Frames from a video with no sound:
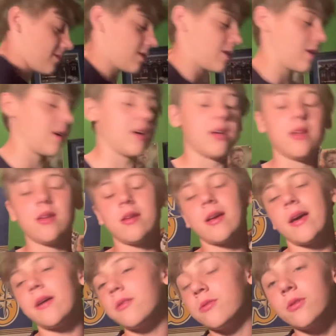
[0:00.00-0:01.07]
uh,
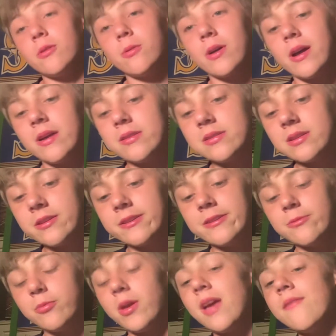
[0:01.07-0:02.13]
I don't know, guys.
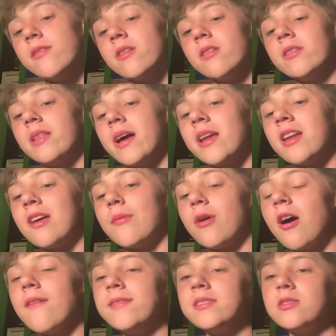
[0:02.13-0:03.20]
We have a good lineup.
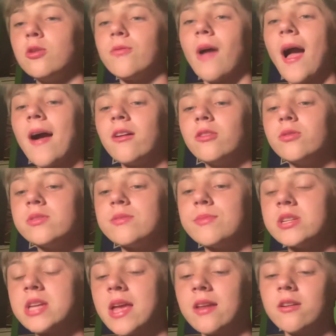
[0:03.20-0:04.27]
Obviously, with Kyle Lewis and
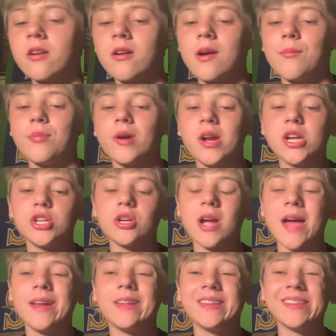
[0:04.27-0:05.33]
Mitch Haniger, I'm pretty sure
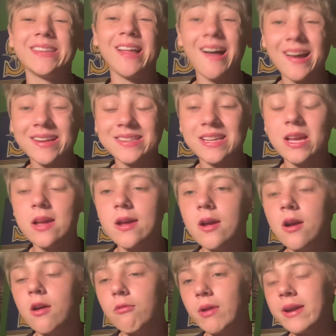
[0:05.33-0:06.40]
kind of locked
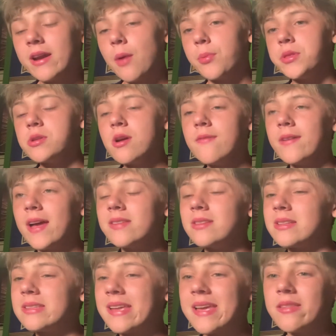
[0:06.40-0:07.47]
right now. But then you have guys
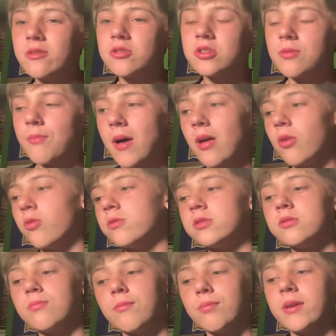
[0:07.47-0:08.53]
like Taylor Trammell, who's
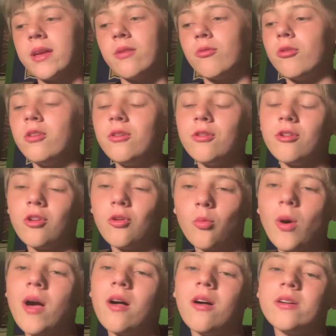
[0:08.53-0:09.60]
just been playing really, really
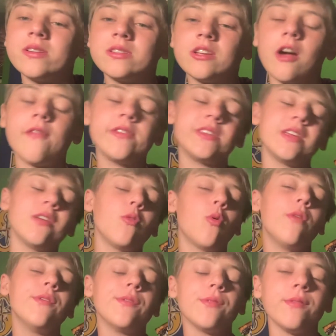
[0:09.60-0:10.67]
well, honestly. Obviously, hitting
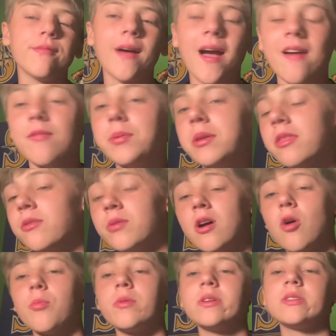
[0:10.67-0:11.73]
155, but three
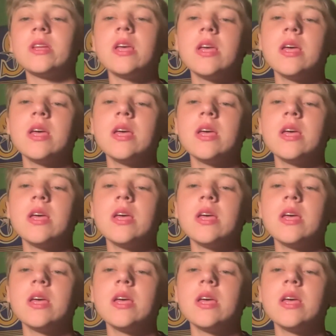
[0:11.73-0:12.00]
homers.